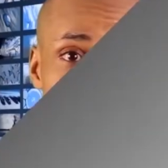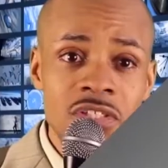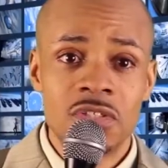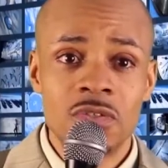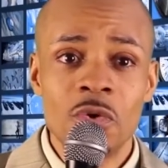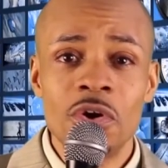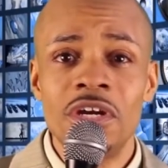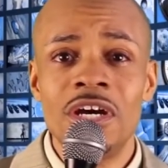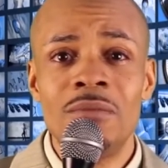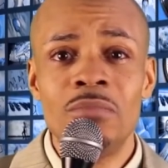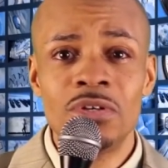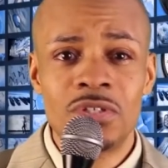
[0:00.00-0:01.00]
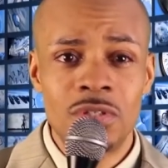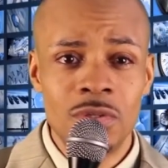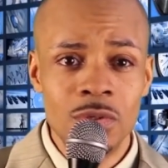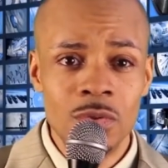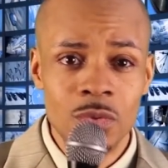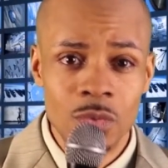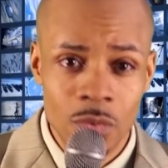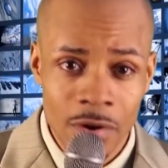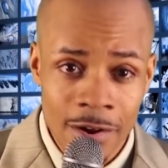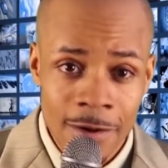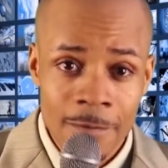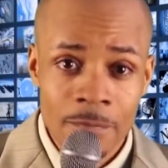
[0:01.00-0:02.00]
Story number two
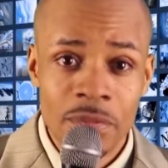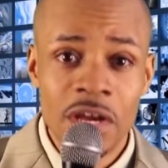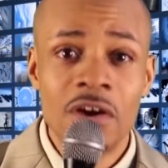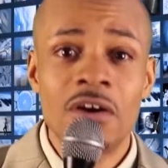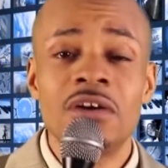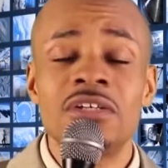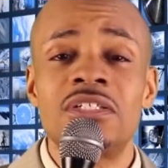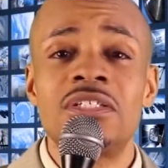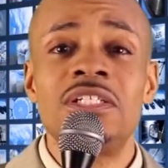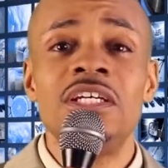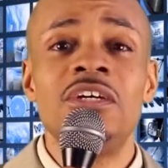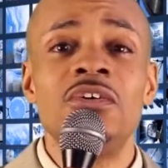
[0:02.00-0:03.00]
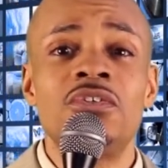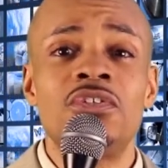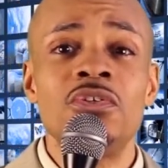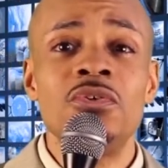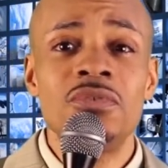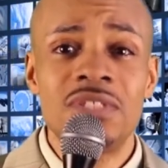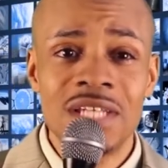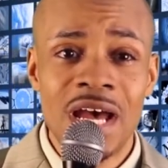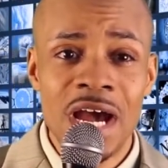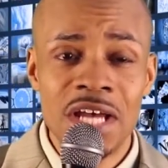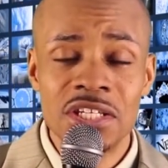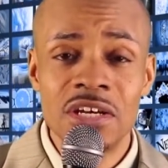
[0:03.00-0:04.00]
there are still two
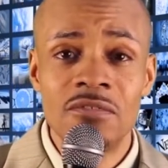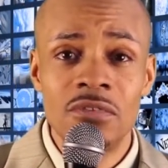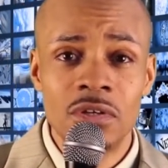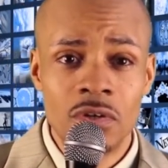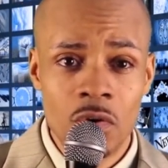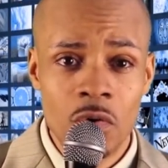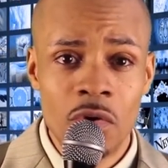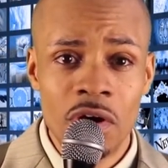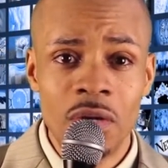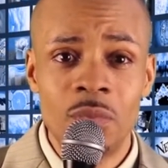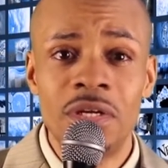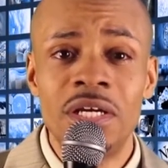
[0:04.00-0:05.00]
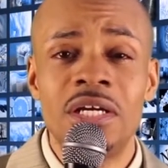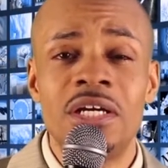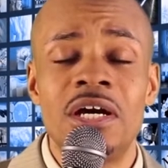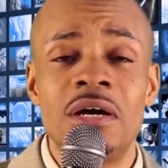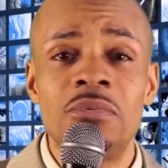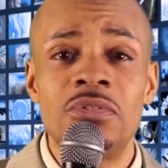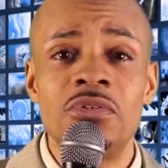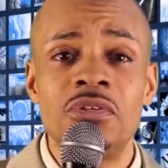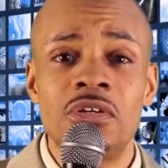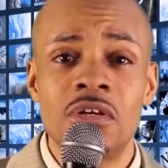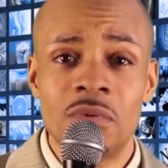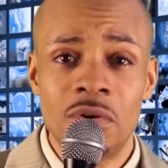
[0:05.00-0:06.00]
sides of the coin when it comes to
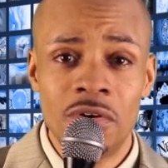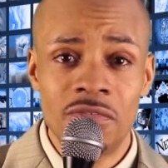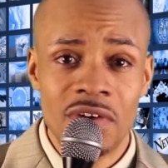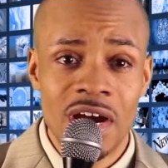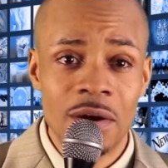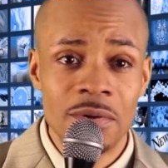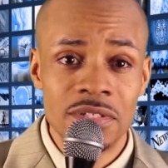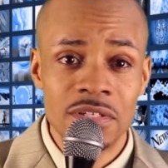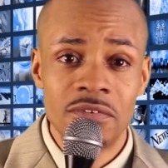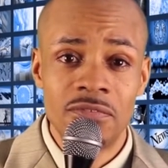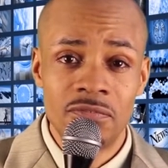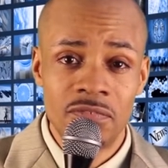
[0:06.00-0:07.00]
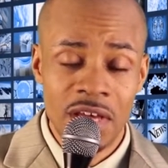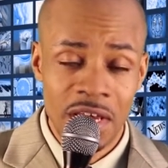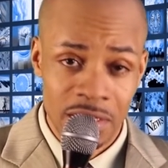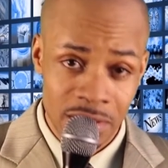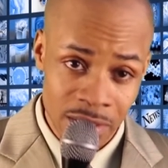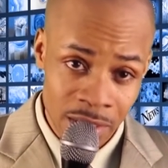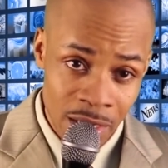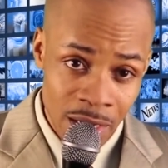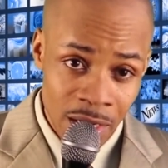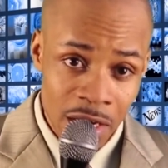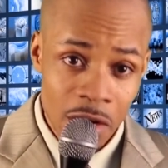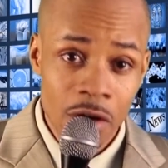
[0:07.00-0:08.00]
the coronavirus effect.
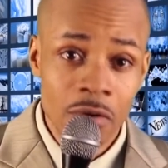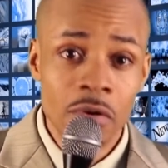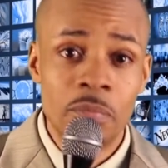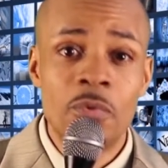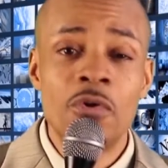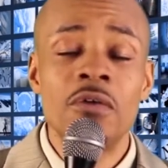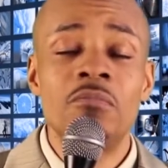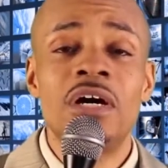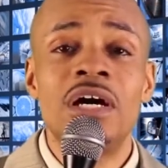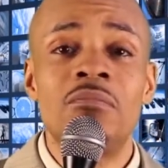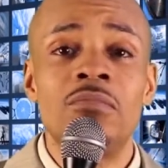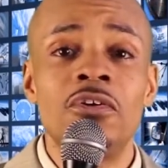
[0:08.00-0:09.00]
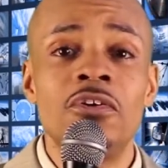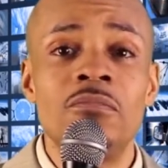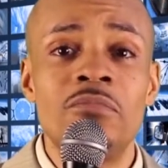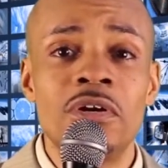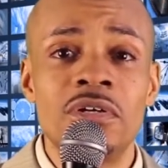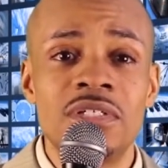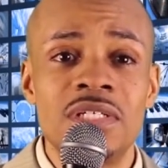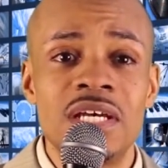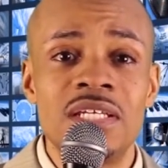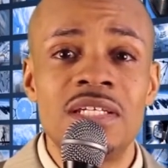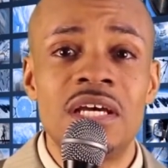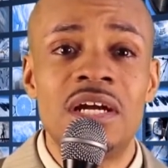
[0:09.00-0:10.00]
Now, a report by Bloomberg
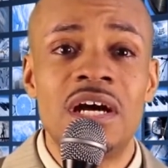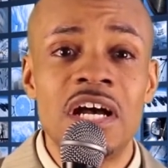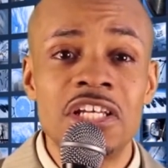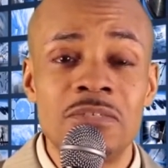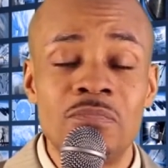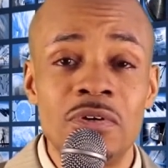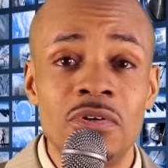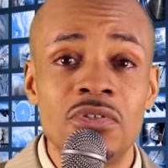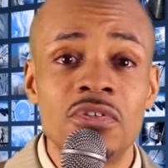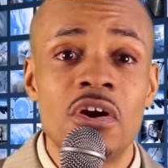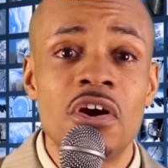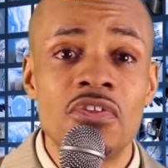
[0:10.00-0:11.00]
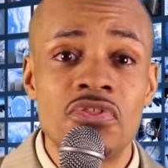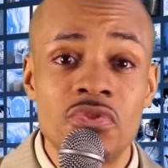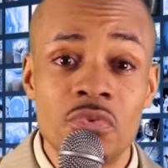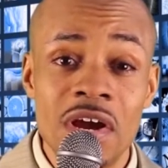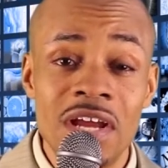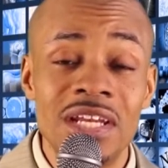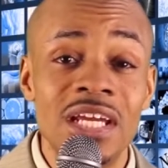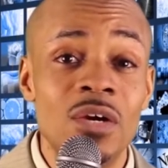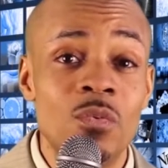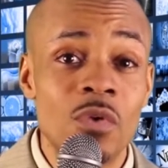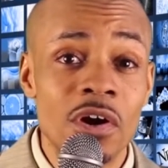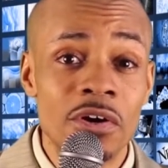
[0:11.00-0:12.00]
says that hospitals are
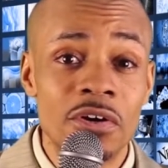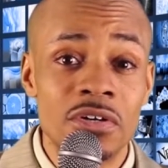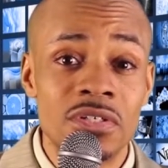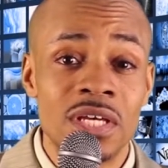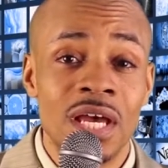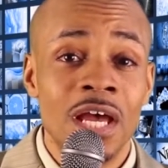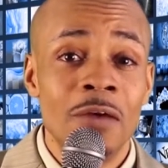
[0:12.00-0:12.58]
threatening workers